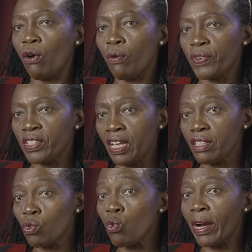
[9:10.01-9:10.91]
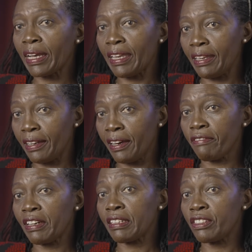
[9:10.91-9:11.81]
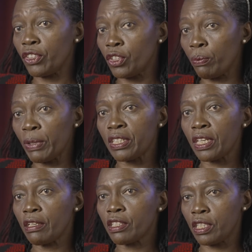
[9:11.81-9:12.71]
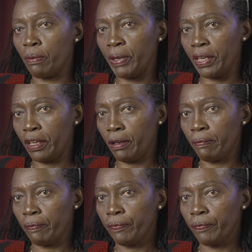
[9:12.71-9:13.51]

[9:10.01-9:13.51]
officers who again have a legitimate CBA